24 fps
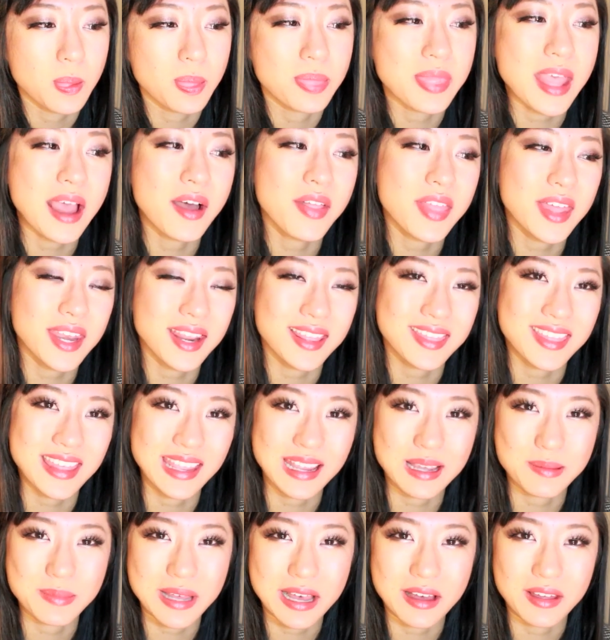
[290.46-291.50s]
Now that I
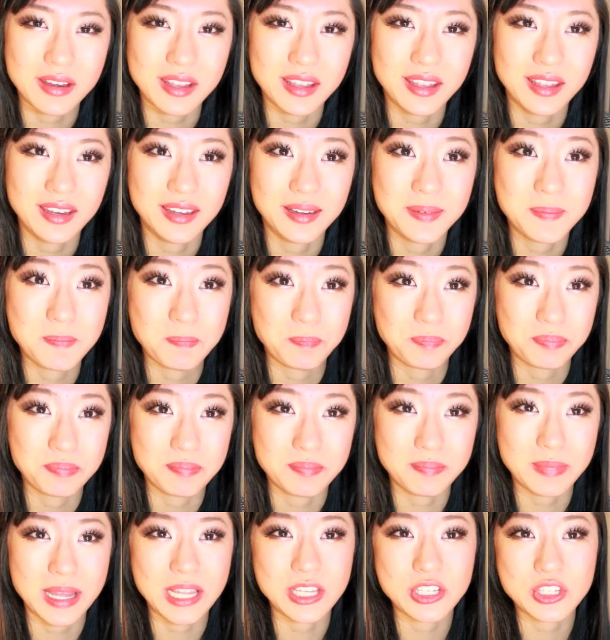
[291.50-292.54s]
think about it,
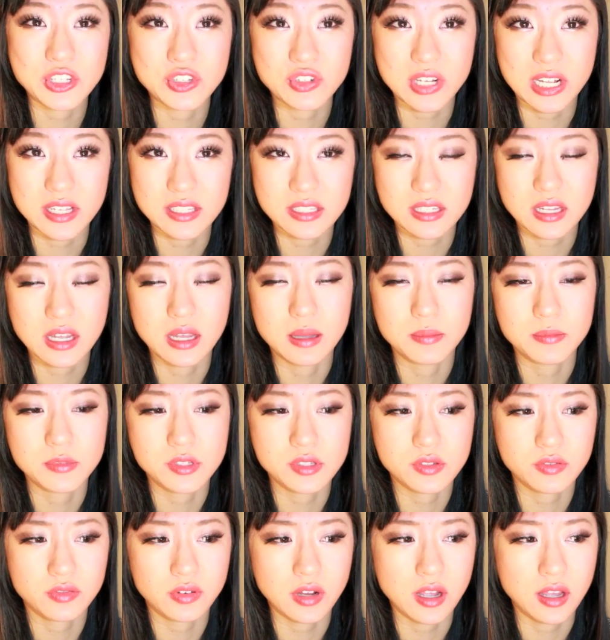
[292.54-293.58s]
my stress
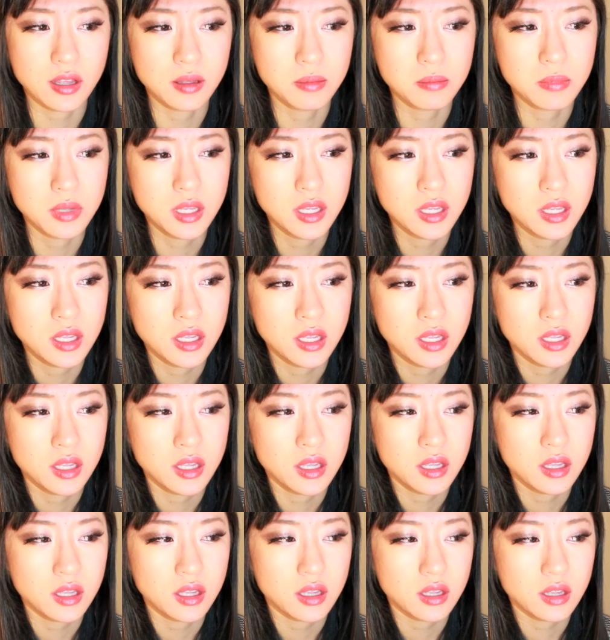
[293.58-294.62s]
comes from
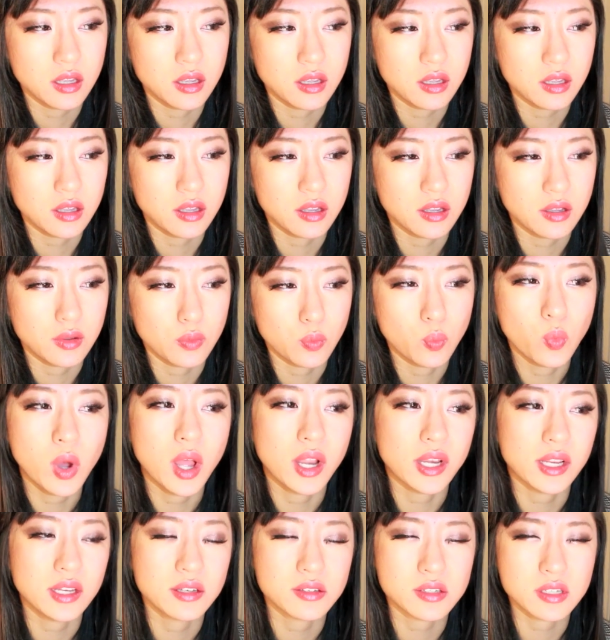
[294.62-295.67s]

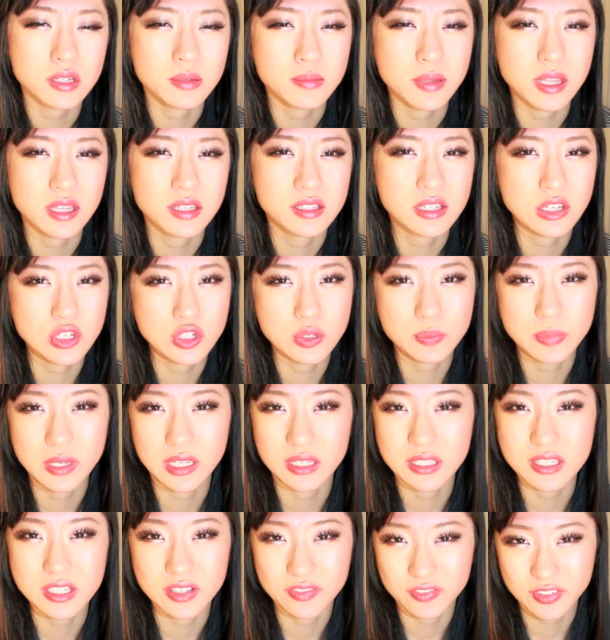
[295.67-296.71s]
wanting to make such a
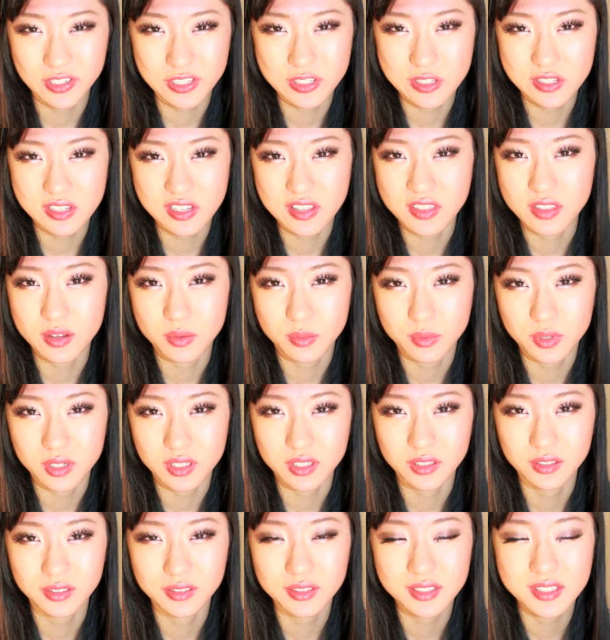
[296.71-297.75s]
big difference in the
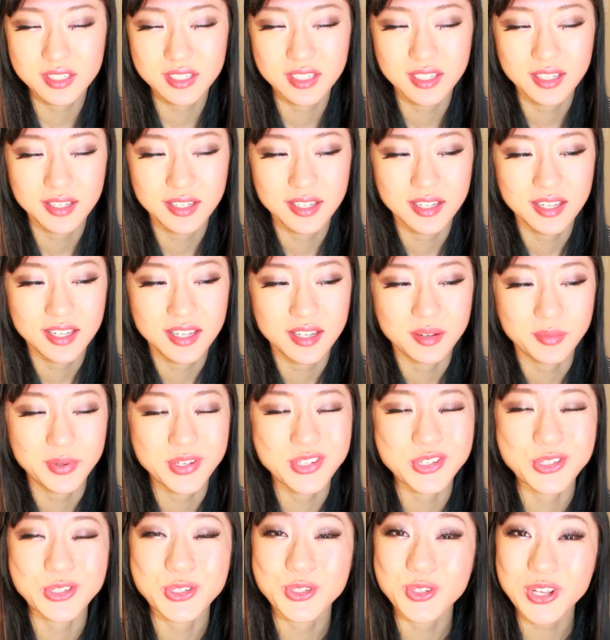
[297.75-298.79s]
world,
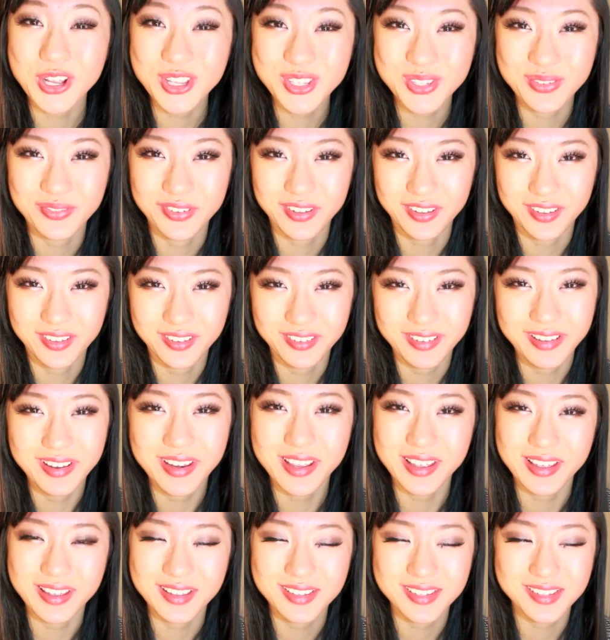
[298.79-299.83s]
which is stressful.
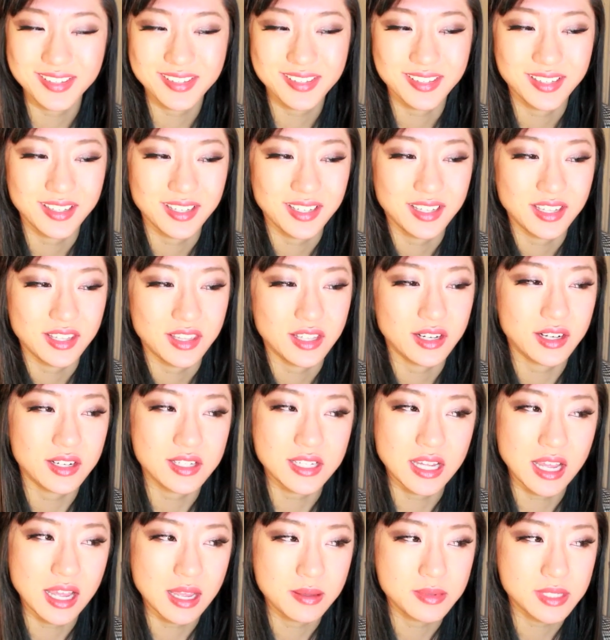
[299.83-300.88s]
It is. There are
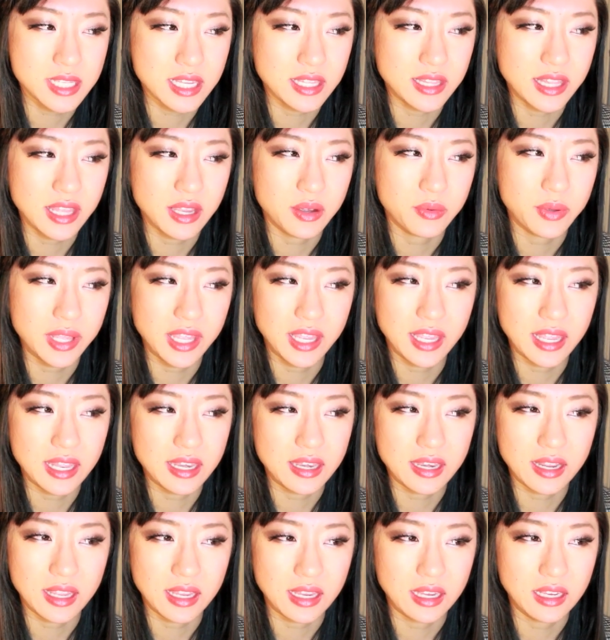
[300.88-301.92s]
times I lay awake
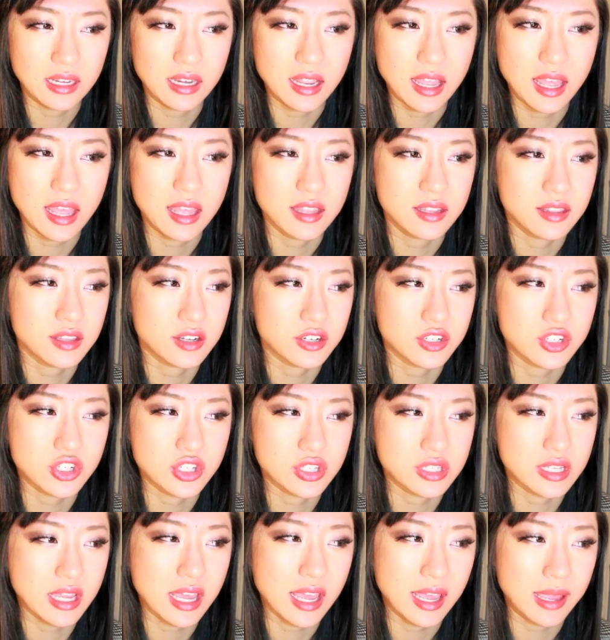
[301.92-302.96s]
at night, and there's
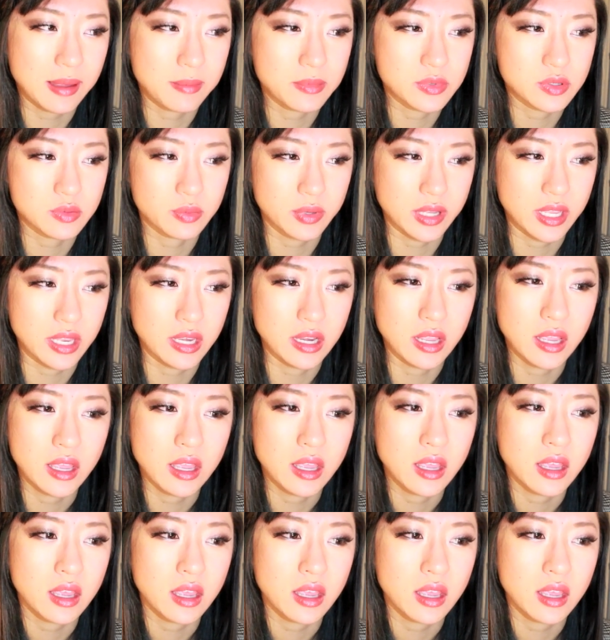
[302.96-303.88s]
just times when